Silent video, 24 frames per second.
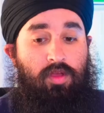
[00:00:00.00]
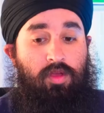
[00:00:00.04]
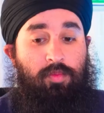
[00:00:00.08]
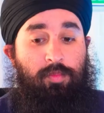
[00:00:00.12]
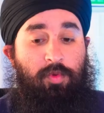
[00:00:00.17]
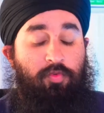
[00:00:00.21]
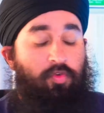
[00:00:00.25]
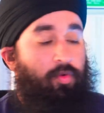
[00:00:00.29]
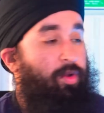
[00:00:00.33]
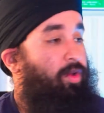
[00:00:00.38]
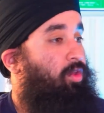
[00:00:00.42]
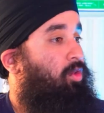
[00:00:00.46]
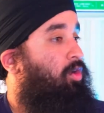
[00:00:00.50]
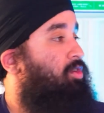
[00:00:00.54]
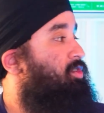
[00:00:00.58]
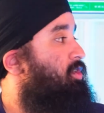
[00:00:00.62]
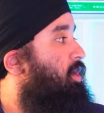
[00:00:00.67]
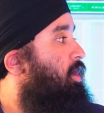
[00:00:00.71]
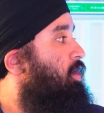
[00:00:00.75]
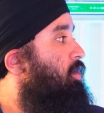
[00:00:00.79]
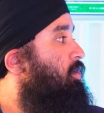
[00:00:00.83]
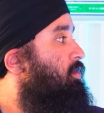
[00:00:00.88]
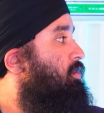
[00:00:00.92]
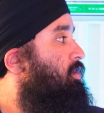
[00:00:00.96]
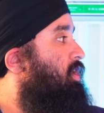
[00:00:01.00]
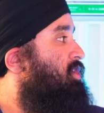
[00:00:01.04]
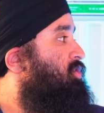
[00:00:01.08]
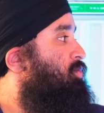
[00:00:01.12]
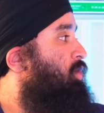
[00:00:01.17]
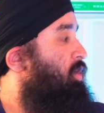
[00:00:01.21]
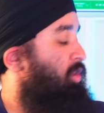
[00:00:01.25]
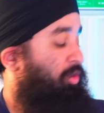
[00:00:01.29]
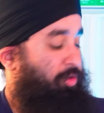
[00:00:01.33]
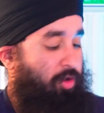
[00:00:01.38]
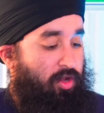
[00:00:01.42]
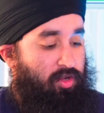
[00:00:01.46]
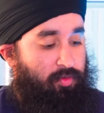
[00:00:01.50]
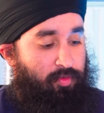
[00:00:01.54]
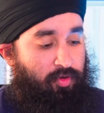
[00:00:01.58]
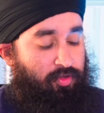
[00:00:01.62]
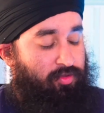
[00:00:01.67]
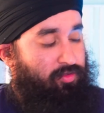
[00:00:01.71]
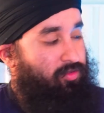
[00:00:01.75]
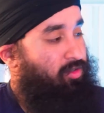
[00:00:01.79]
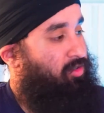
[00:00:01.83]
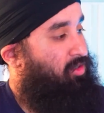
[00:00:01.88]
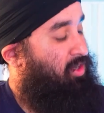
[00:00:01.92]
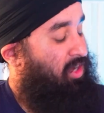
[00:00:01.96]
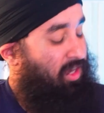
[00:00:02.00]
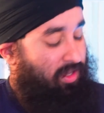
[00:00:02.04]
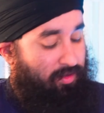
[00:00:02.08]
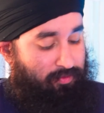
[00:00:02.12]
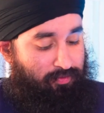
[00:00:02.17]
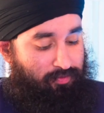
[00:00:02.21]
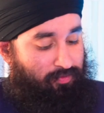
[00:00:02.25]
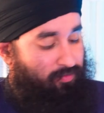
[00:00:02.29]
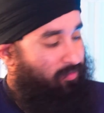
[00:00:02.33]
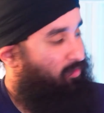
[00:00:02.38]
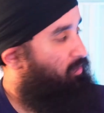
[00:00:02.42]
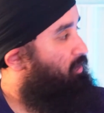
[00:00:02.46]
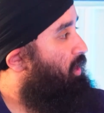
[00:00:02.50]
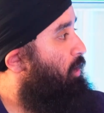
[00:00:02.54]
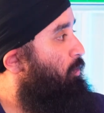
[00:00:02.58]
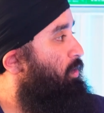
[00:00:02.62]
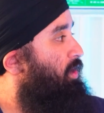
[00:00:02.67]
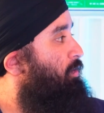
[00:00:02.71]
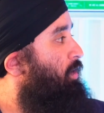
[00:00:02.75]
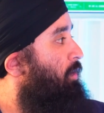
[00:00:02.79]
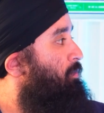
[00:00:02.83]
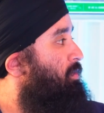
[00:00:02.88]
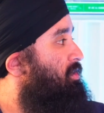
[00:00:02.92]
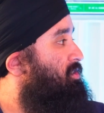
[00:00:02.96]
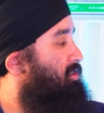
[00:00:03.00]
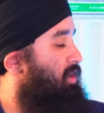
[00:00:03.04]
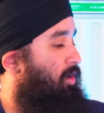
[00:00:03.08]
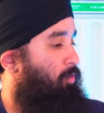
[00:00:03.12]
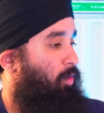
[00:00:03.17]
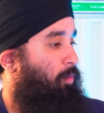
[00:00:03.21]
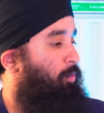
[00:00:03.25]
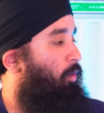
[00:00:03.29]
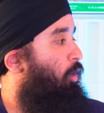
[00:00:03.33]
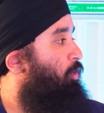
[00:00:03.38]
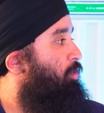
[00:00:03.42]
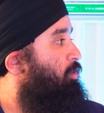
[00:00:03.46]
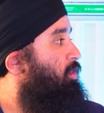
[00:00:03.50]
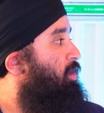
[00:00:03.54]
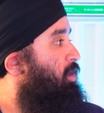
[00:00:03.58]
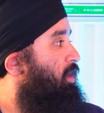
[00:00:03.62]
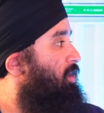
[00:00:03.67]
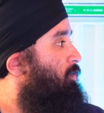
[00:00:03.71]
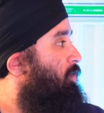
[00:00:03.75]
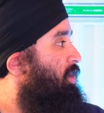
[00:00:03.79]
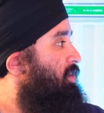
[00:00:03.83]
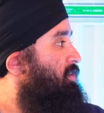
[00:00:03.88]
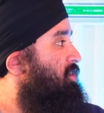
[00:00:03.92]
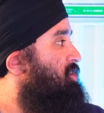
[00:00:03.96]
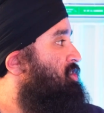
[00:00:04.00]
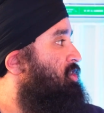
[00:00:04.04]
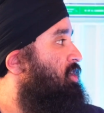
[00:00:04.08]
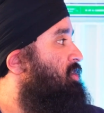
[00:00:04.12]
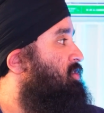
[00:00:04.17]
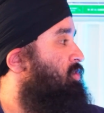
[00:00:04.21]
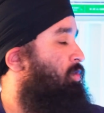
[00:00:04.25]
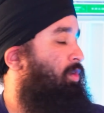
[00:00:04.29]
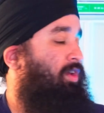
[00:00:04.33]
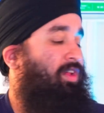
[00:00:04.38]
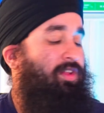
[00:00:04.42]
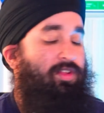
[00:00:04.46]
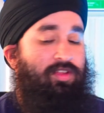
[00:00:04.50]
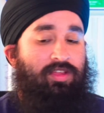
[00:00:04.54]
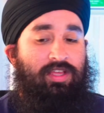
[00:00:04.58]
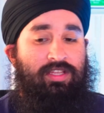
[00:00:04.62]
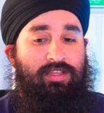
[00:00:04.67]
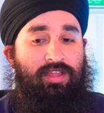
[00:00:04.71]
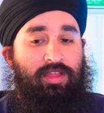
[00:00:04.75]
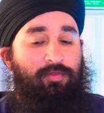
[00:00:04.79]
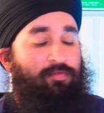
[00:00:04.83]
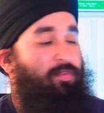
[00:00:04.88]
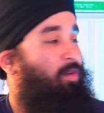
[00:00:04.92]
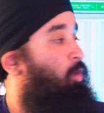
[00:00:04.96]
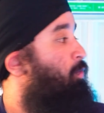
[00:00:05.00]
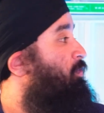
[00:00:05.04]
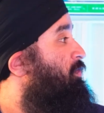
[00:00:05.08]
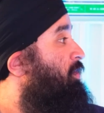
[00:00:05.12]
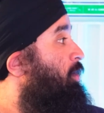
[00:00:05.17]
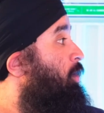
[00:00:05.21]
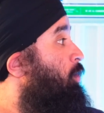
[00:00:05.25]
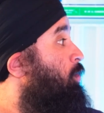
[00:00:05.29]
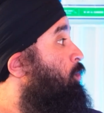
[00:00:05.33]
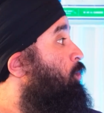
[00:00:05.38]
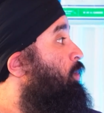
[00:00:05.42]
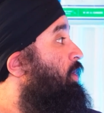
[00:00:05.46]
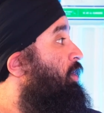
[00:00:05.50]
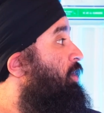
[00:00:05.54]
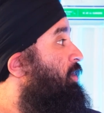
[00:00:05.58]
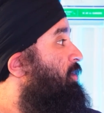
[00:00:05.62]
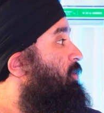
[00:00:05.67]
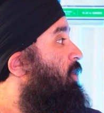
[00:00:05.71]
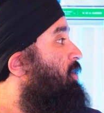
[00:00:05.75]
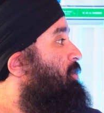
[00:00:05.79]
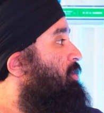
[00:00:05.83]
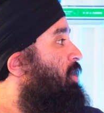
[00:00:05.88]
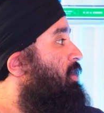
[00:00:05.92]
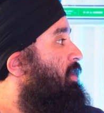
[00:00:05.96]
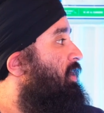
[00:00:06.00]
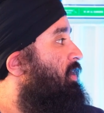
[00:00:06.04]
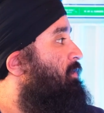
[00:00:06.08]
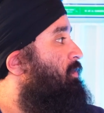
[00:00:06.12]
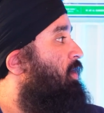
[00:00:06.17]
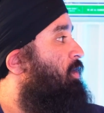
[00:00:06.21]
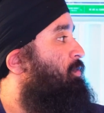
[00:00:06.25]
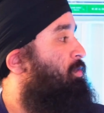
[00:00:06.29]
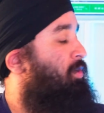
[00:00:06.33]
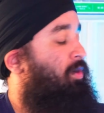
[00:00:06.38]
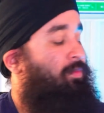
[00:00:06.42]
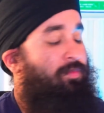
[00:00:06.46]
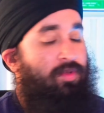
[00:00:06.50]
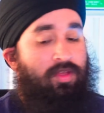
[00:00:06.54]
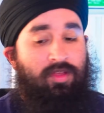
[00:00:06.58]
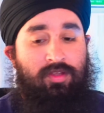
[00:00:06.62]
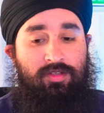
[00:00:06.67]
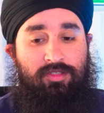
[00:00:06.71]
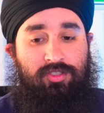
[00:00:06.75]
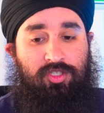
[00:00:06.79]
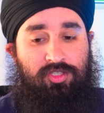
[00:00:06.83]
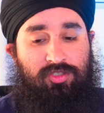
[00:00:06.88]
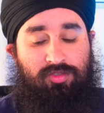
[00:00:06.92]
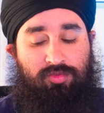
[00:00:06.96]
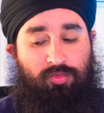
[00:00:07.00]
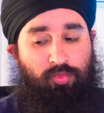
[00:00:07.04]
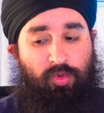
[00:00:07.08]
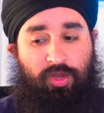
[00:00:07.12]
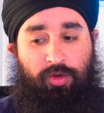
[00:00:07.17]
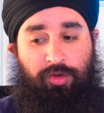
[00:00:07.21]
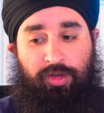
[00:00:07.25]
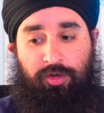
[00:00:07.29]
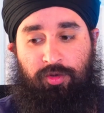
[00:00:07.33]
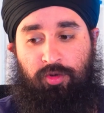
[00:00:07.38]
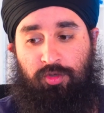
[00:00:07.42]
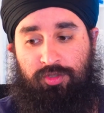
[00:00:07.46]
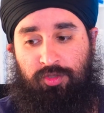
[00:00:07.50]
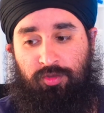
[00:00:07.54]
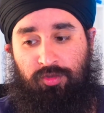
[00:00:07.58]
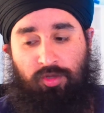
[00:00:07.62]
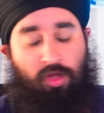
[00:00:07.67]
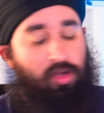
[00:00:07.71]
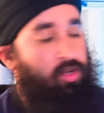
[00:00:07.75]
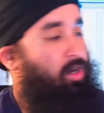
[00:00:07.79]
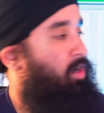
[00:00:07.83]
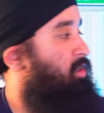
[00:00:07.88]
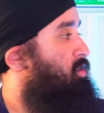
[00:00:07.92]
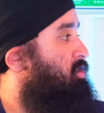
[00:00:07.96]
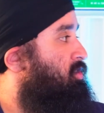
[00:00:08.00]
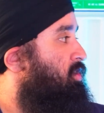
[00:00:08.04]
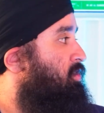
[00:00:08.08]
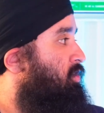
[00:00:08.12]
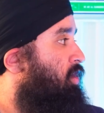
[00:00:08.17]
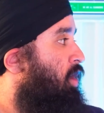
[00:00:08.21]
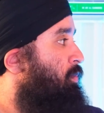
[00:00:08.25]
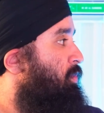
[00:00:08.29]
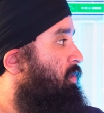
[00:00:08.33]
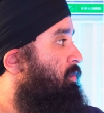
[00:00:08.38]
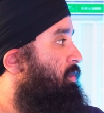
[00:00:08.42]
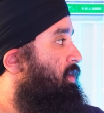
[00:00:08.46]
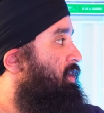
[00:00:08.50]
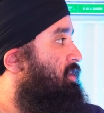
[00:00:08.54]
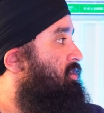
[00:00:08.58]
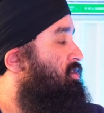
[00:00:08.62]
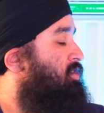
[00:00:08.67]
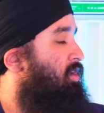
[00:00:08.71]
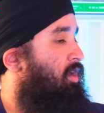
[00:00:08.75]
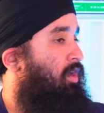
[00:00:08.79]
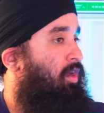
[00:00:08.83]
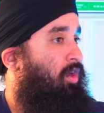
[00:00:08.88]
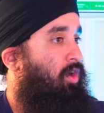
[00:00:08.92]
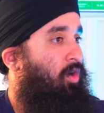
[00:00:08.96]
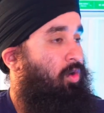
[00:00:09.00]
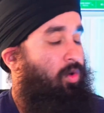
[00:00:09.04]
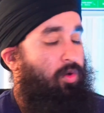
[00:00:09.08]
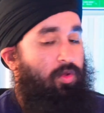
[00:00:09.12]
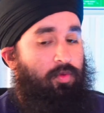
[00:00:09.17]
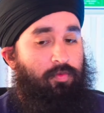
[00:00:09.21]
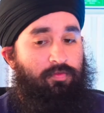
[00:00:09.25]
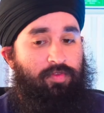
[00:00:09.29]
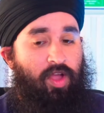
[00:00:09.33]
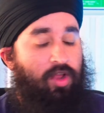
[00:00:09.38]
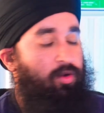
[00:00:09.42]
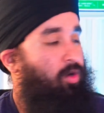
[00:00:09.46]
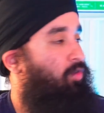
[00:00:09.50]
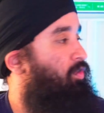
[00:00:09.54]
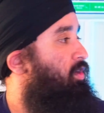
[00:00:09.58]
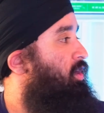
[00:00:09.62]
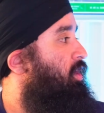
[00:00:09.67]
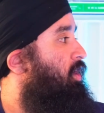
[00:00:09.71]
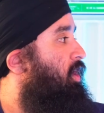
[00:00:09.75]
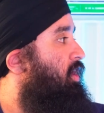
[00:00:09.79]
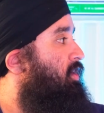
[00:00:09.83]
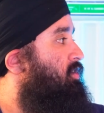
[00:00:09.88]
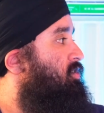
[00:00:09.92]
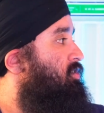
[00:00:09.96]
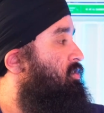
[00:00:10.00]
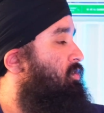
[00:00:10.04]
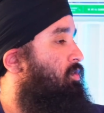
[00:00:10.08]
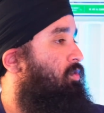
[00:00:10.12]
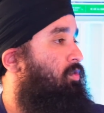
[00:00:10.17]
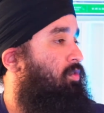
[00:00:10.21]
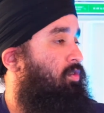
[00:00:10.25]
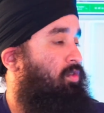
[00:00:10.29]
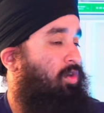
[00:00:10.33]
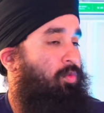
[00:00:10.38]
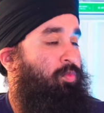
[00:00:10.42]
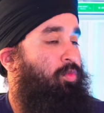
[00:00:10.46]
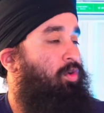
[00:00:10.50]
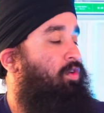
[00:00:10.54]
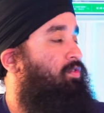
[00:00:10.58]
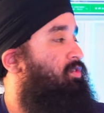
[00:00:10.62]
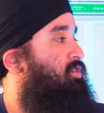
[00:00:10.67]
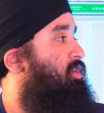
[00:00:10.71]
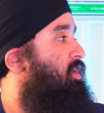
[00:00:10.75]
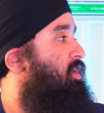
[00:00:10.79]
Before we close it out, let's quickly talk about the team that we represent. We're both literally wearing their shirts, so it will feel weird not talking about them. We don't need to go too long here, just a couple of minutes. Vancouver Canucks, the moves,